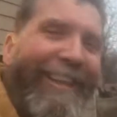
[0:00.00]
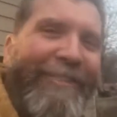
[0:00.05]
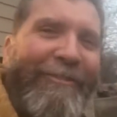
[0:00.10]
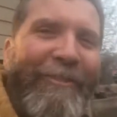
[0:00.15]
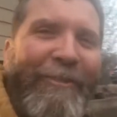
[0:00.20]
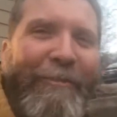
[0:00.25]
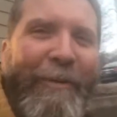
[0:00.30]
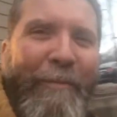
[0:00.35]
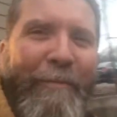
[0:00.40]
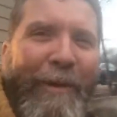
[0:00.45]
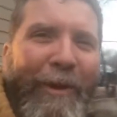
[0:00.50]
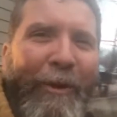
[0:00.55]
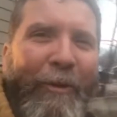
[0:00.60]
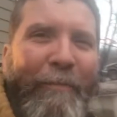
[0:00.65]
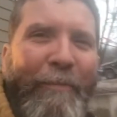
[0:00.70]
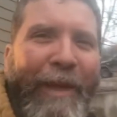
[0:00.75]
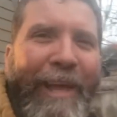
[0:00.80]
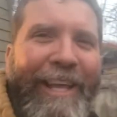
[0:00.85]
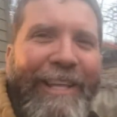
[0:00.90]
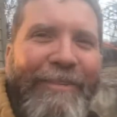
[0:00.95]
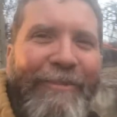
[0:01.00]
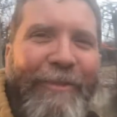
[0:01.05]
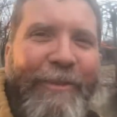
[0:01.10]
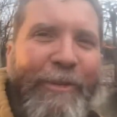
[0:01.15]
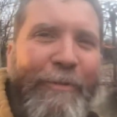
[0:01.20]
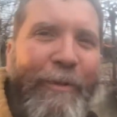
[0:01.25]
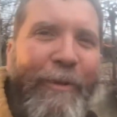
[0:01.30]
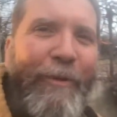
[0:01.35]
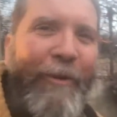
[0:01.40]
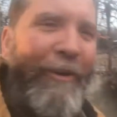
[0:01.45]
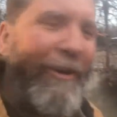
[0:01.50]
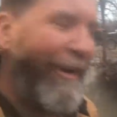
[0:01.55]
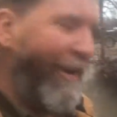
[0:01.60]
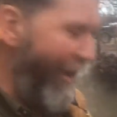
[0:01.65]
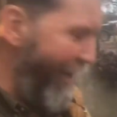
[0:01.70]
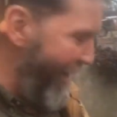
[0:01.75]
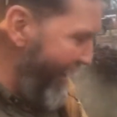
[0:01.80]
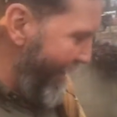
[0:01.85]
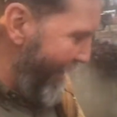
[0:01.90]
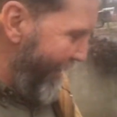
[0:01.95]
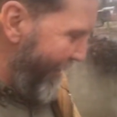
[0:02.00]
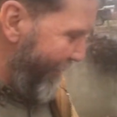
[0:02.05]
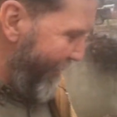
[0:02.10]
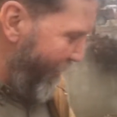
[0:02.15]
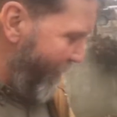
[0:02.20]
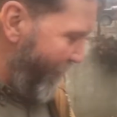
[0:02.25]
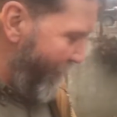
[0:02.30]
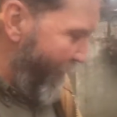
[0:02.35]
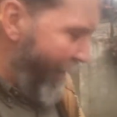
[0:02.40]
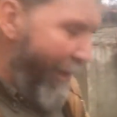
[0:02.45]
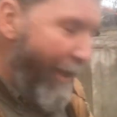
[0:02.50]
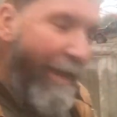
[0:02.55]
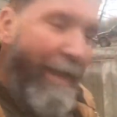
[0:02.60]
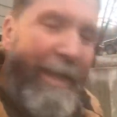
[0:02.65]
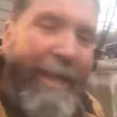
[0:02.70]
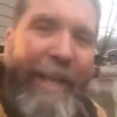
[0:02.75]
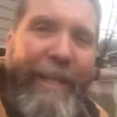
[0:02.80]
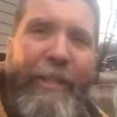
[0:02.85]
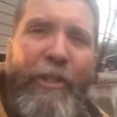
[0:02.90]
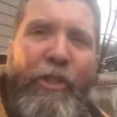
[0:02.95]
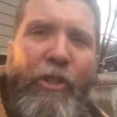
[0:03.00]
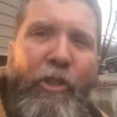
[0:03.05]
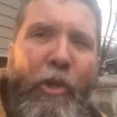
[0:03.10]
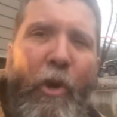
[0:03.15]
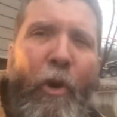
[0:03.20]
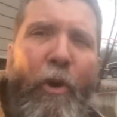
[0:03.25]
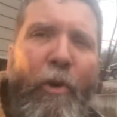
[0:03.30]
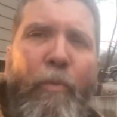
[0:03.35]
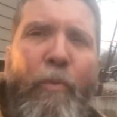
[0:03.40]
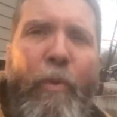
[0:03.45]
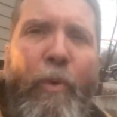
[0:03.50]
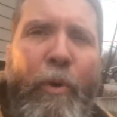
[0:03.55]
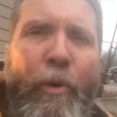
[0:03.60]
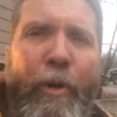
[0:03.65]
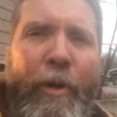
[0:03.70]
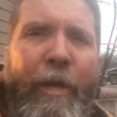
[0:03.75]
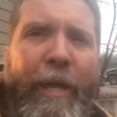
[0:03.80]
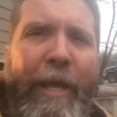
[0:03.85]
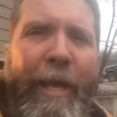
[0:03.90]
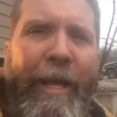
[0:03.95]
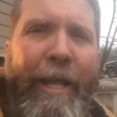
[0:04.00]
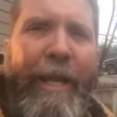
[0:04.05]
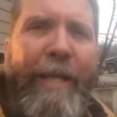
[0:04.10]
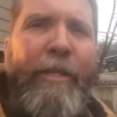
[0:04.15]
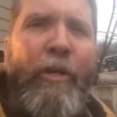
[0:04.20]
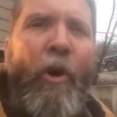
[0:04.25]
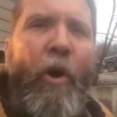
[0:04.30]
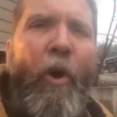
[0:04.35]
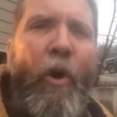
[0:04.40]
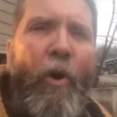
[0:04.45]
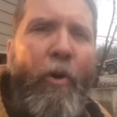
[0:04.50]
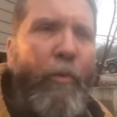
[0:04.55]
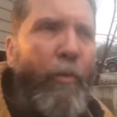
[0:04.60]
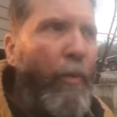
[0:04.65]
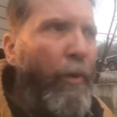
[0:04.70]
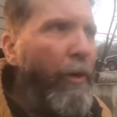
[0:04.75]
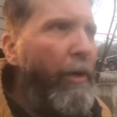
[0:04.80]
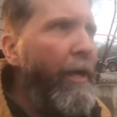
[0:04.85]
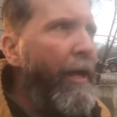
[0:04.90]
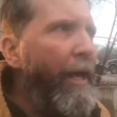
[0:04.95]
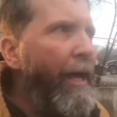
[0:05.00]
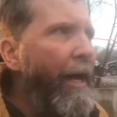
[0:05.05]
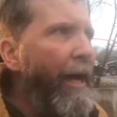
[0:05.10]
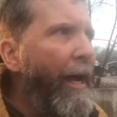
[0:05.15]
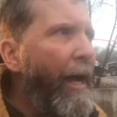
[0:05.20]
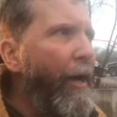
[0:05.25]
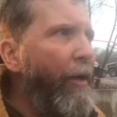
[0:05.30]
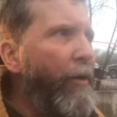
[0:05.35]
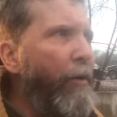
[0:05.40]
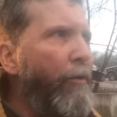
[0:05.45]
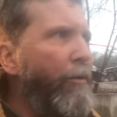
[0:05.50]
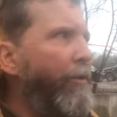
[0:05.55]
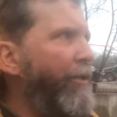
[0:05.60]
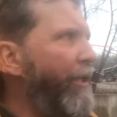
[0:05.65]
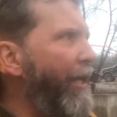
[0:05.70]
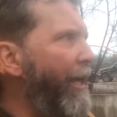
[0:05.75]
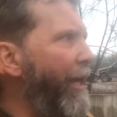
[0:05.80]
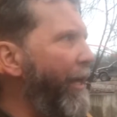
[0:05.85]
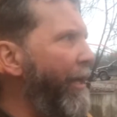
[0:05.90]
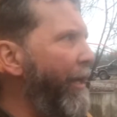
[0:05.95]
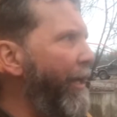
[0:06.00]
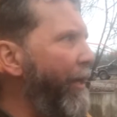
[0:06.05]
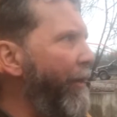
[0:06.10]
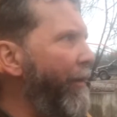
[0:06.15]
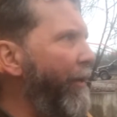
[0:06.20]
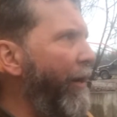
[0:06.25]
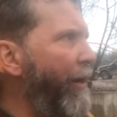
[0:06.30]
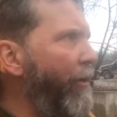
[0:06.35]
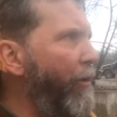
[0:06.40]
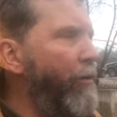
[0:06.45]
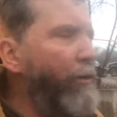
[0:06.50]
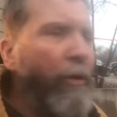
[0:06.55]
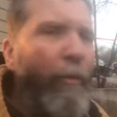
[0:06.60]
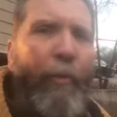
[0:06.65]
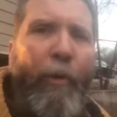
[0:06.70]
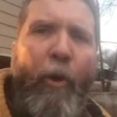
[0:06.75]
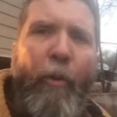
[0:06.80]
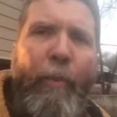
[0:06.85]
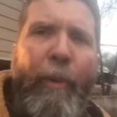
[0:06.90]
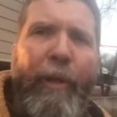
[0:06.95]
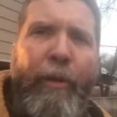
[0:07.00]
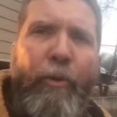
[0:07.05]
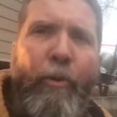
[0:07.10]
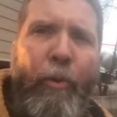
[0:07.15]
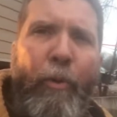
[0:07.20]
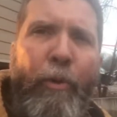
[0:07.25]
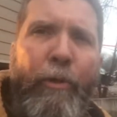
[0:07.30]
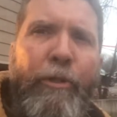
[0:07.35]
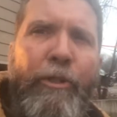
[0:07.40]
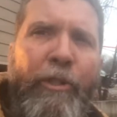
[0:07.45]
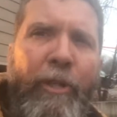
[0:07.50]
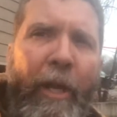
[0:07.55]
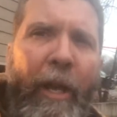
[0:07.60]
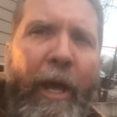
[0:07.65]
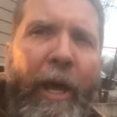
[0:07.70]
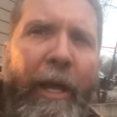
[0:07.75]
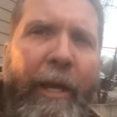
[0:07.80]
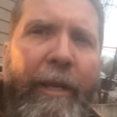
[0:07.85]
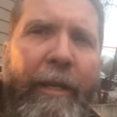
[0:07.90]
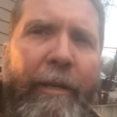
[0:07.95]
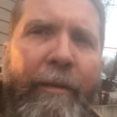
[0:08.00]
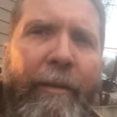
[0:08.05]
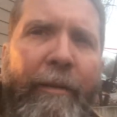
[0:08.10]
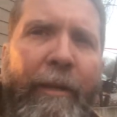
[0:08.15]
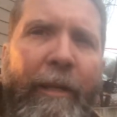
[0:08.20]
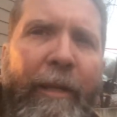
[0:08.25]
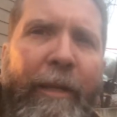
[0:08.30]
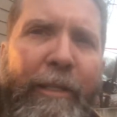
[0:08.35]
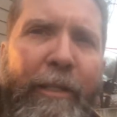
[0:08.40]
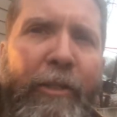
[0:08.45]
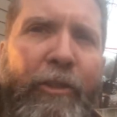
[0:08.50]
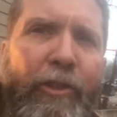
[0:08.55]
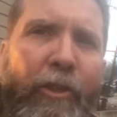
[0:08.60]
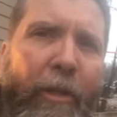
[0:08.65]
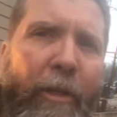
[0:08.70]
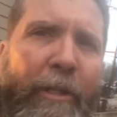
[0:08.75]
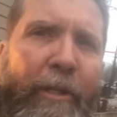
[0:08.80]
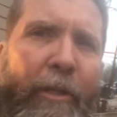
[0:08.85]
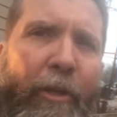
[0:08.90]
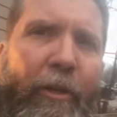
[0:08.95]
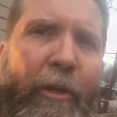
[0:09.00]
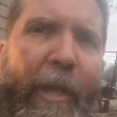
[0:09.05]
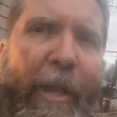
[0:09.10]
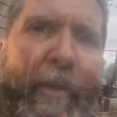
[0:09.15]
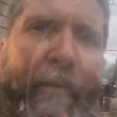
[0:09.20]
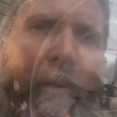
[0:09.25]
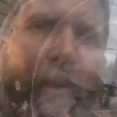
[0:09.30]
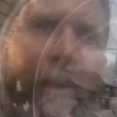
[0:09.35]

That's one of my metal pans for the smoker. So it's charred wood, and it's a hardwood. I use that, and then I use a propane torch to light it. Let's look at it